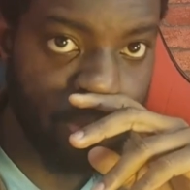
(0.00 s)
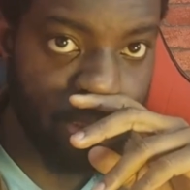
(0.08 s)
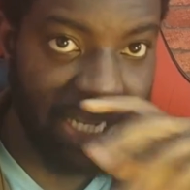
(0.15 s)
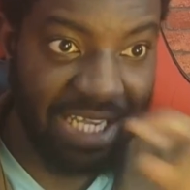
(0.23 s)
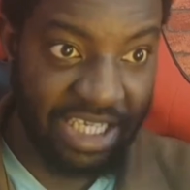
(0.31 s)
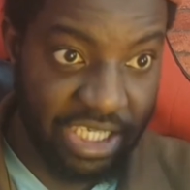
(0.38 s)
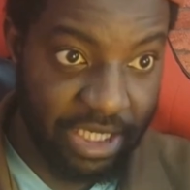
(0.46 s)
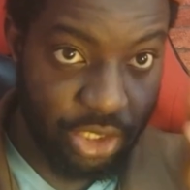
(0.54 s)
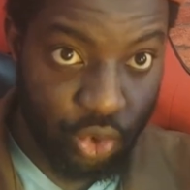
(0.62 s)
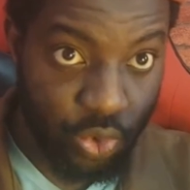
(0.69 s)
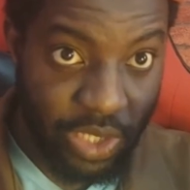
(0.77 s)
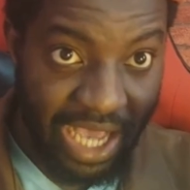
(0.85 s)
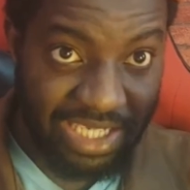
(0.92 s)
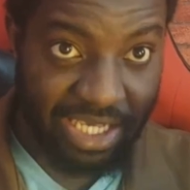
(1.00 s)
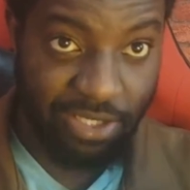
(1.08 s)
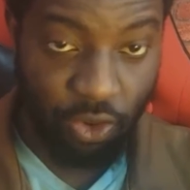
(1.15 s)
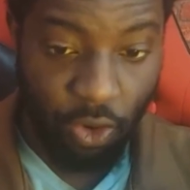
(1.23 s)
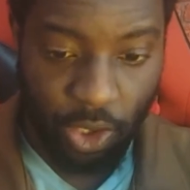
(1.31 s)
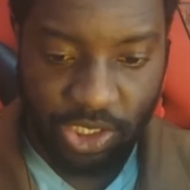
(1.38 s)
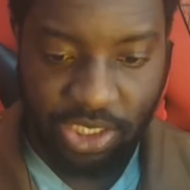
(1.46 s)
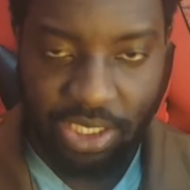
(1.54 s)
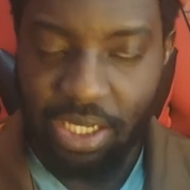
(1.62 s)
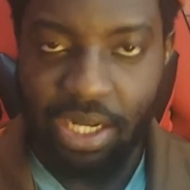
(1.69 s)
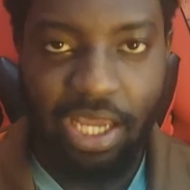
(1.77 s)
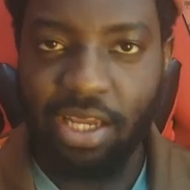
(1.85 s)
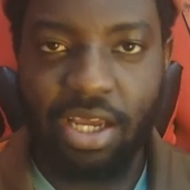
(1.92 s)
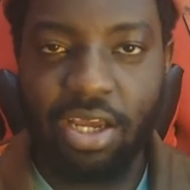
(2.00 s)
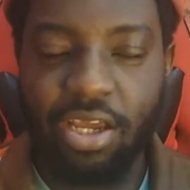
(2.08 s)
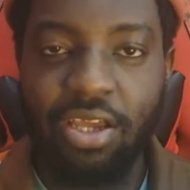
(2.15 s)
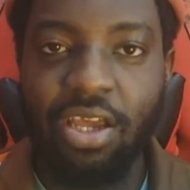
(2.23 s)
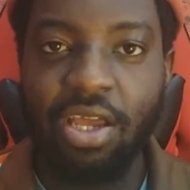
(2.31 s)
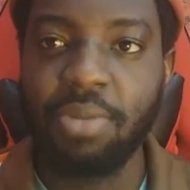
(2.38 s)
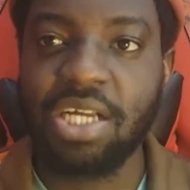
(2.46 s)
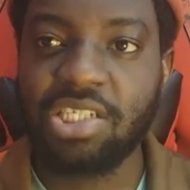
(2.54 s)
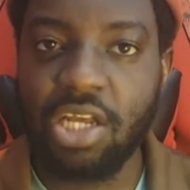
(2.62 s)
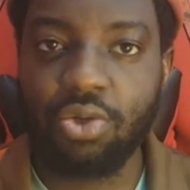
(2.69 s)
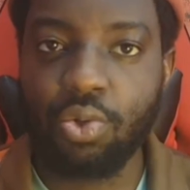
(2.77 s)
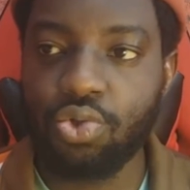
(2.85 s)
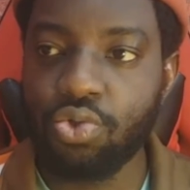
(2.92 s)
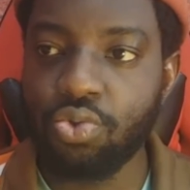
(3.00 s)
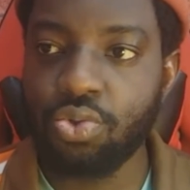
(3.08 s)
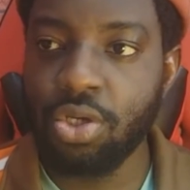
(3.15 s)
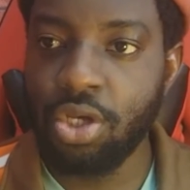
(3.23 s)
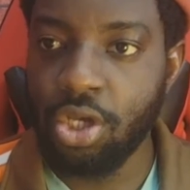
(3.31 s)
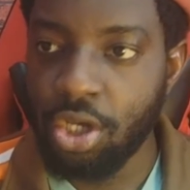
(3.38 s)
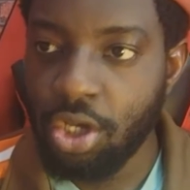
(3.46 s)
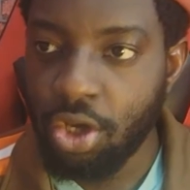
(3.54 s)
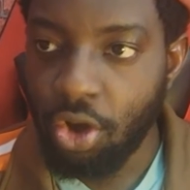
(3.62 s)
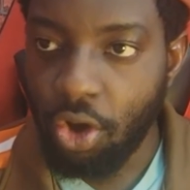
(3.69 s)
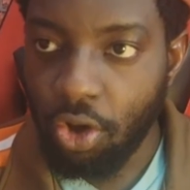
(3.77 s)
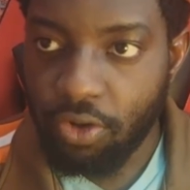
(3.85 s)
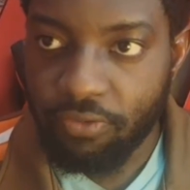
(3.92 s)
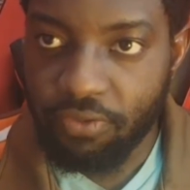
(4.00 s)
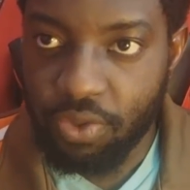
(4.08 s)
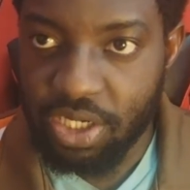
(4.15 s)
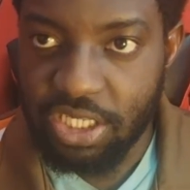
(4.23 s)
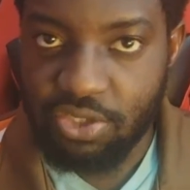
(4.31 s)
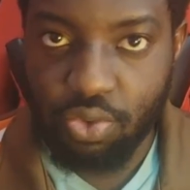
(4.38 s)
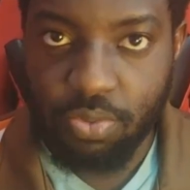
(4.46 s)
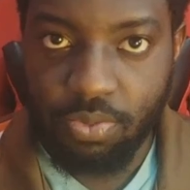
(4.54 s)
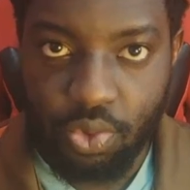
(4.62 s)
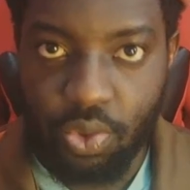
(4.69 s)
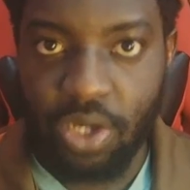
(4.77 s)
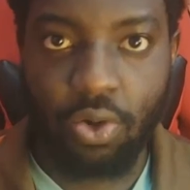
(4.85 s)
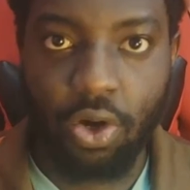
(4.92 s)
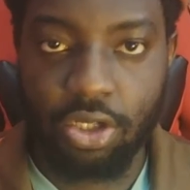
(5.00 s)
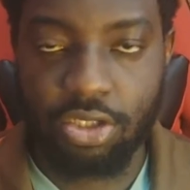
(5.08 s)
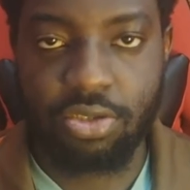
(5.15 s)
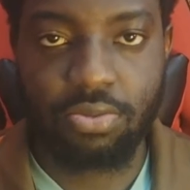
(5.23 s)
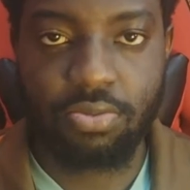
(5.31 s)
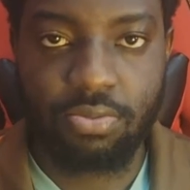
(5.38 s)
That you guys are gods. Like, imagine I told you, all of you in this room, you are gods.